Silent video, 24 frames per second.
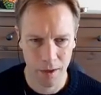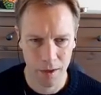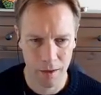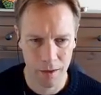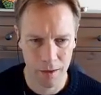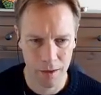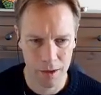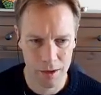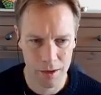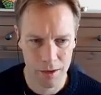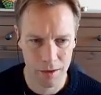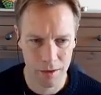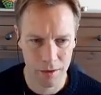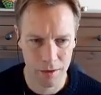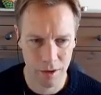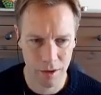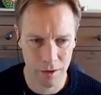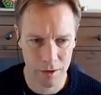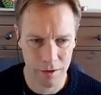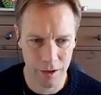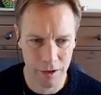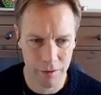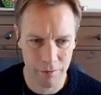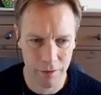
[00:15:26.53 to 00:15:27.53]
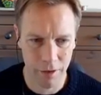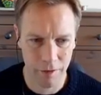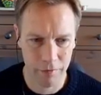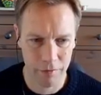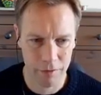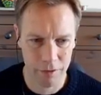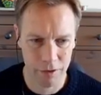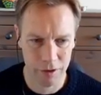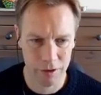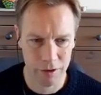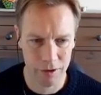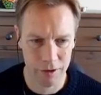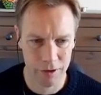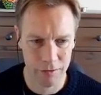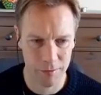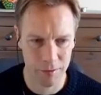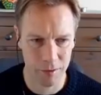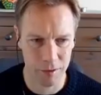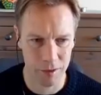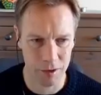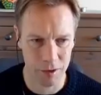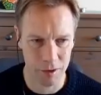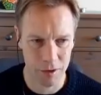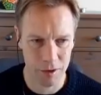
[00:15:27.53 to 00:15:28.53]
this dereferencing this
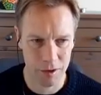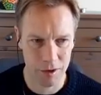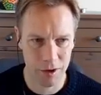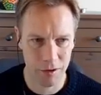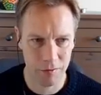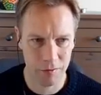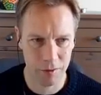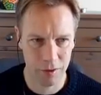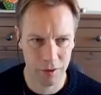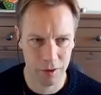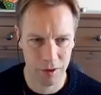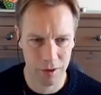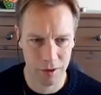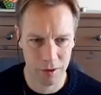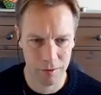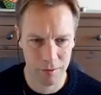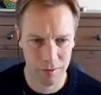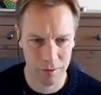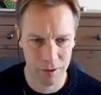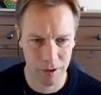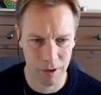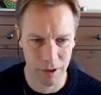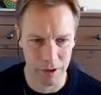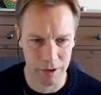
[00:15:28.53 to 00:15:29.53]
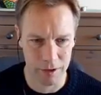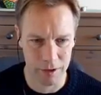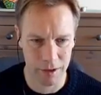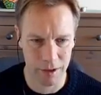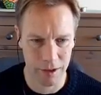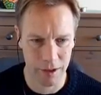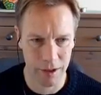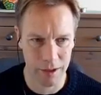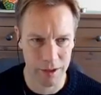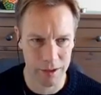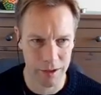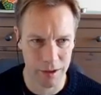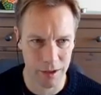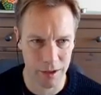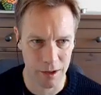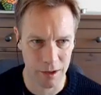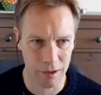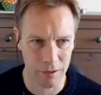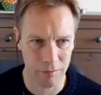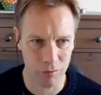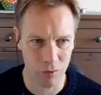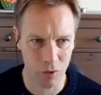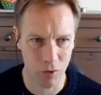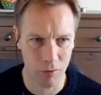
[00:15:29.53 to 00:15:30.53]
pointer because self.list is
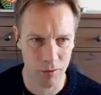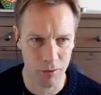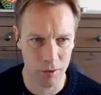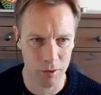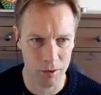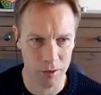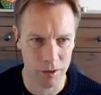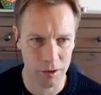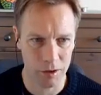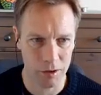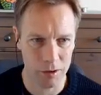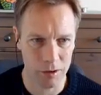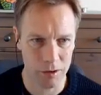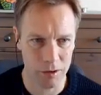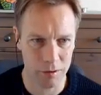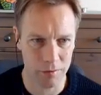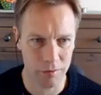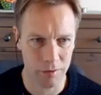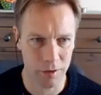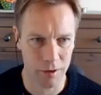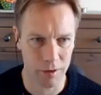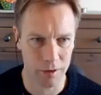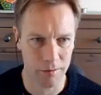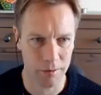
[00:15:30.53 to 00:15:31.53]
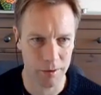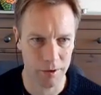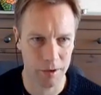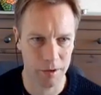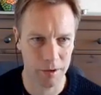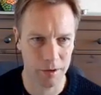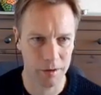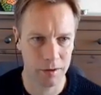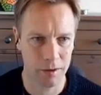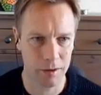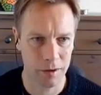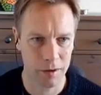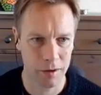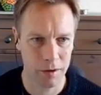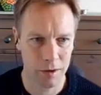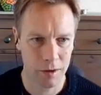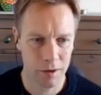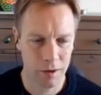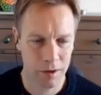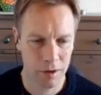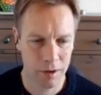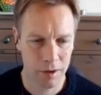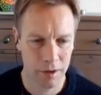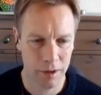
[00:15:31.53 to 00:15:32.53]
a raw pointer. It's defined up here
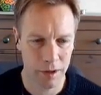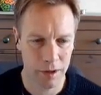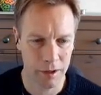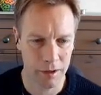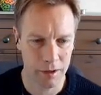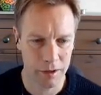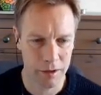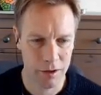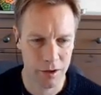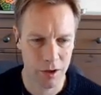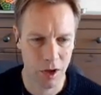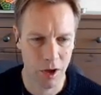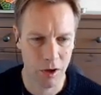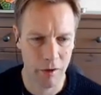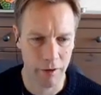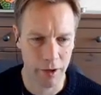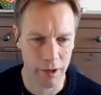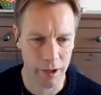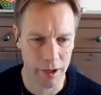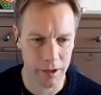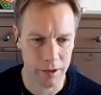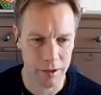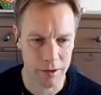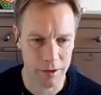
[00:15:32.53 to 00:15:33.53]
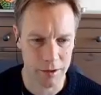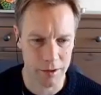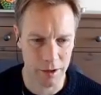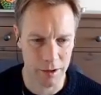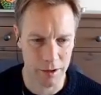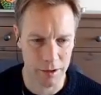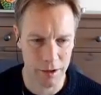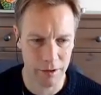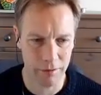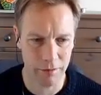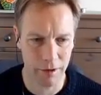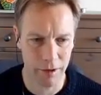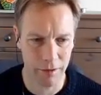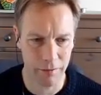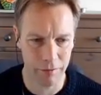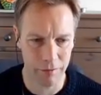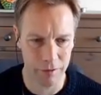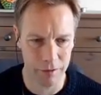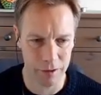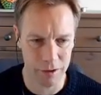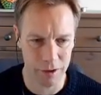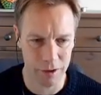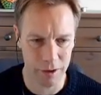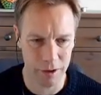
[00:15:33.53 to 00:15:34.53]
then starring it to say
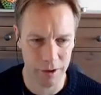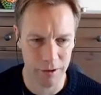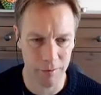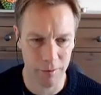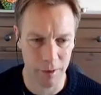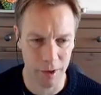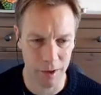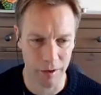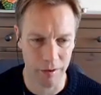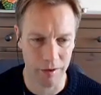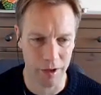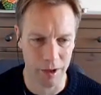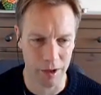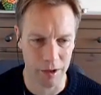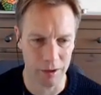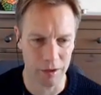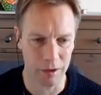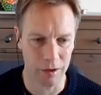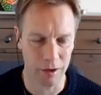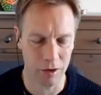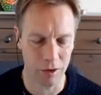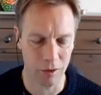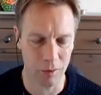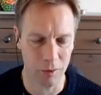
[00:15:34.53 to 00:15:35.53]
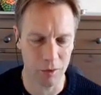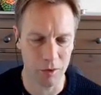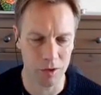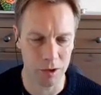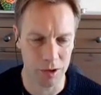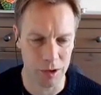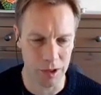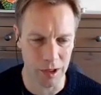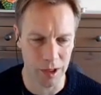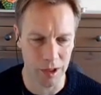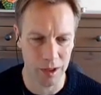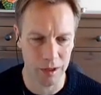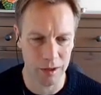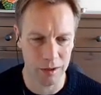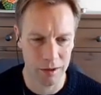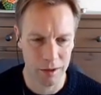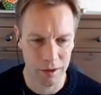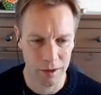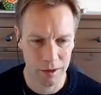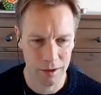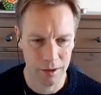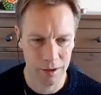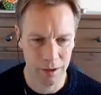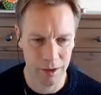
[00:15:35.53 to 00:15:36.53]
dereference it, give me the thing that you're pointing at,
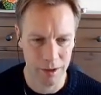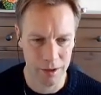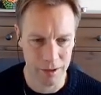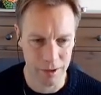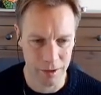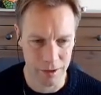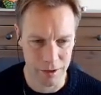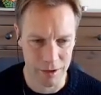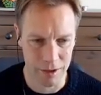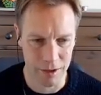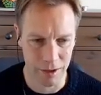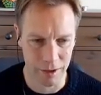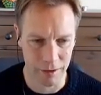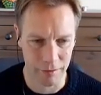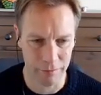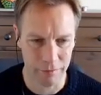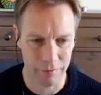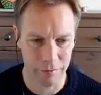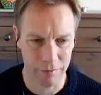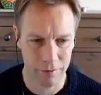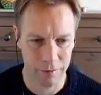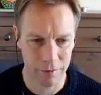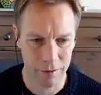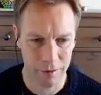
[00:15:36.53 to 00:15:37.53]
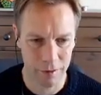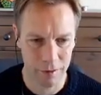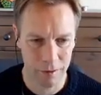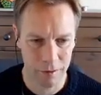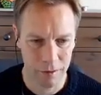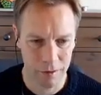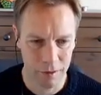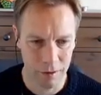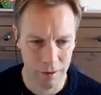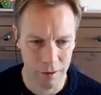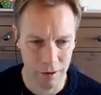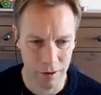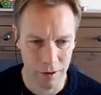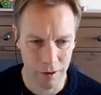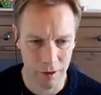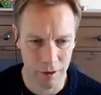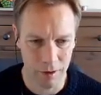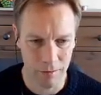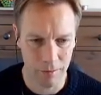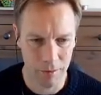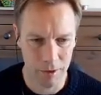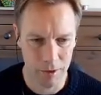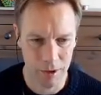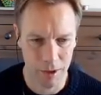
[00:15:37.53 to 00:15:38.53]
is unsafe.
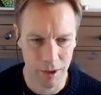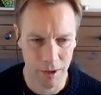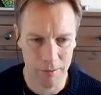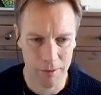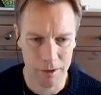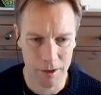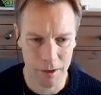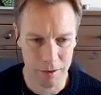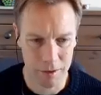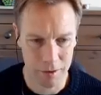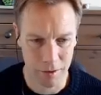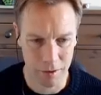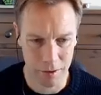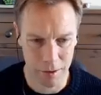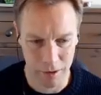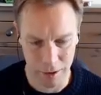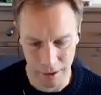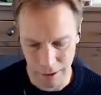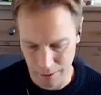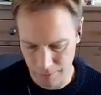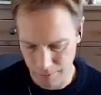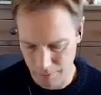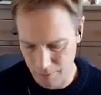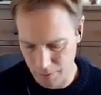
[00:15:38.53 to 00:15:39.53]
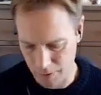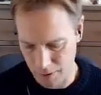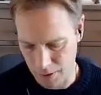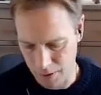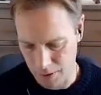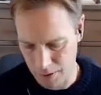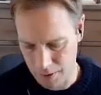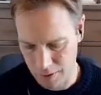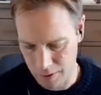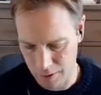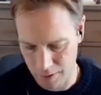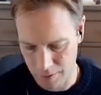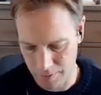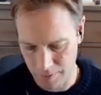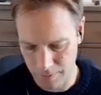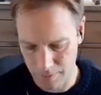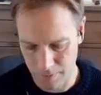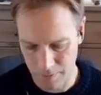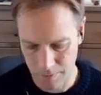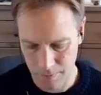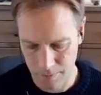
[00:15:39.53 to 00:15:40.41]
Um, the ampersand's okay, but that's um,